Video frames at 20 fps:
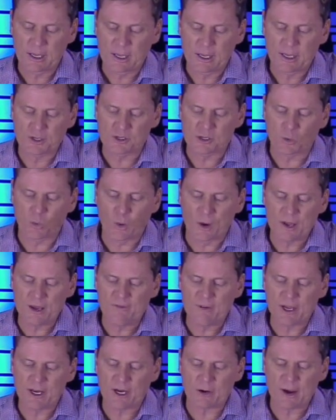It's a way
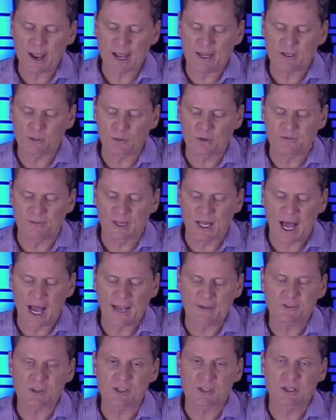of interacting with
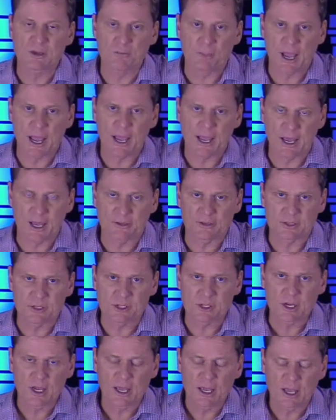life's
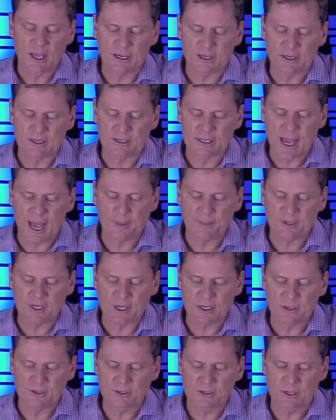demands and
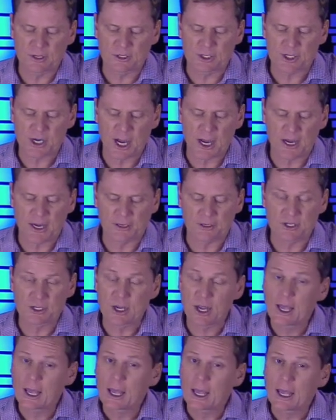adapting to change.
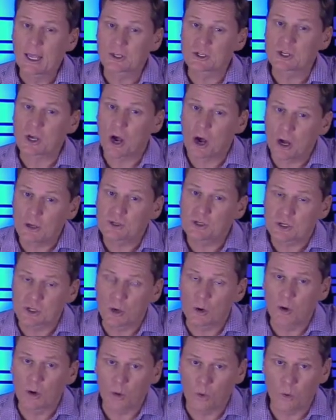It's
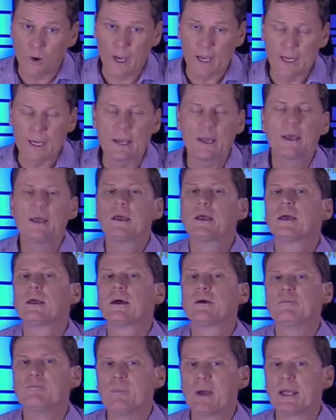also a way
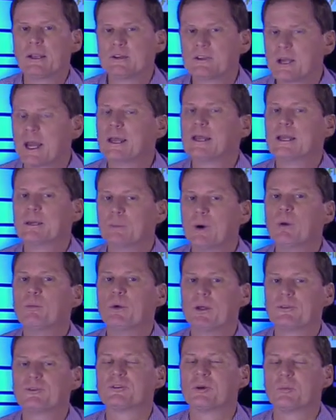of maintaining
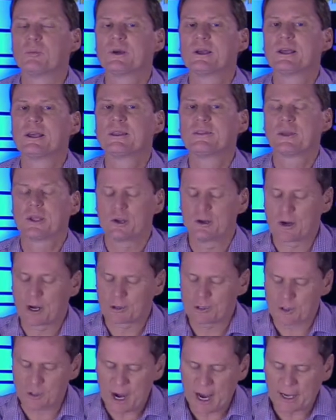momentum, that you're
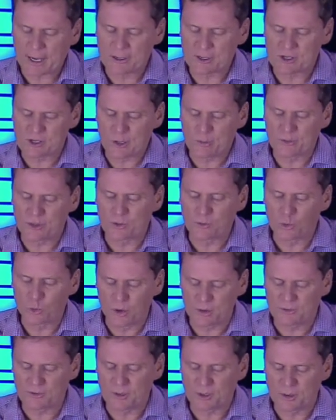not dragging something
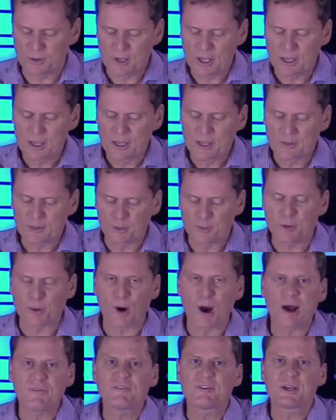with you. The
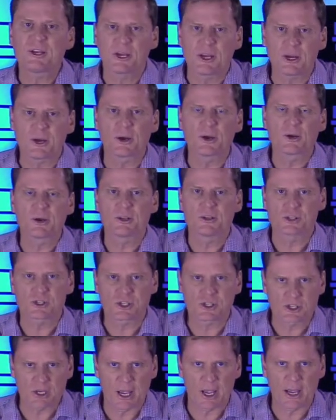prophet here is
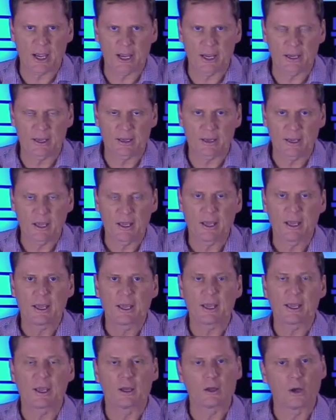saying
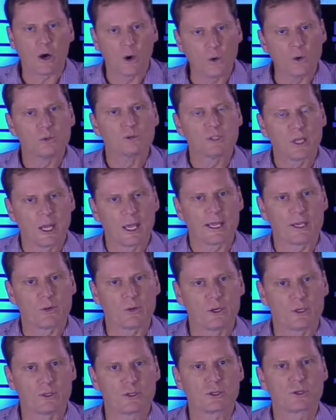in old
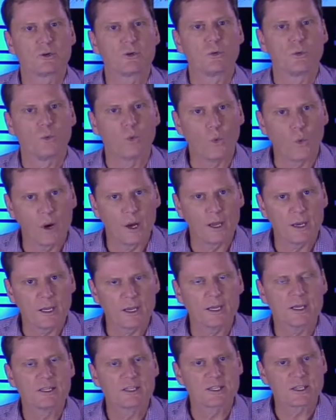language,
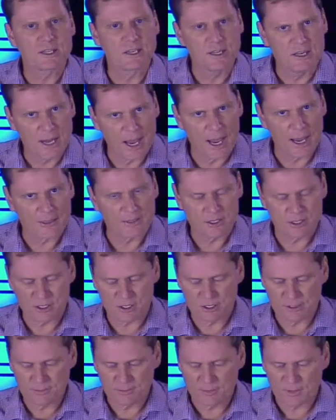what's
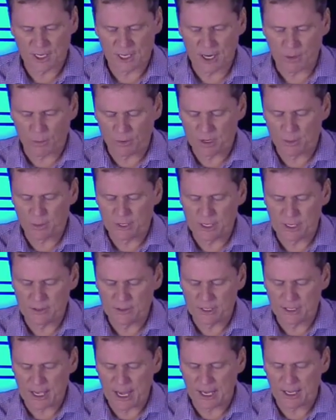next? And I want to be
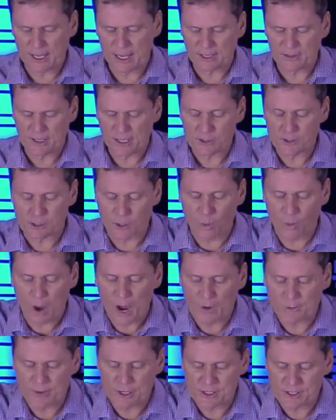the guy like that. So
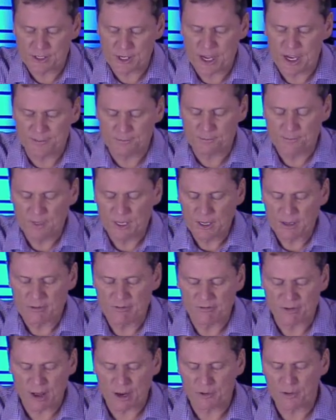why reset
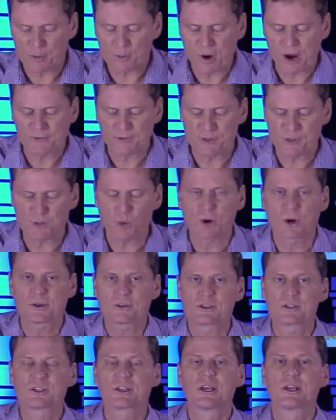and follow the prophet's
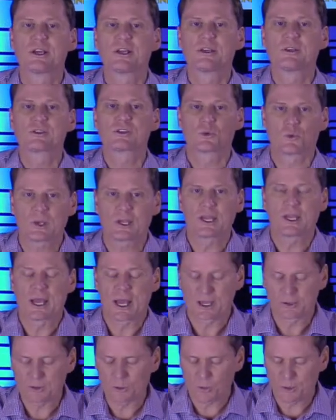words? So we can
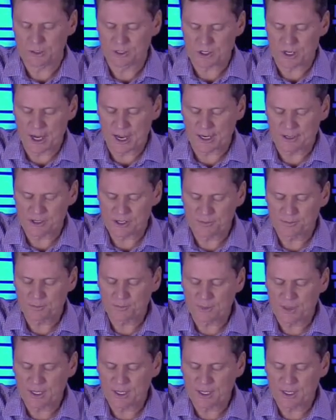handle what's next.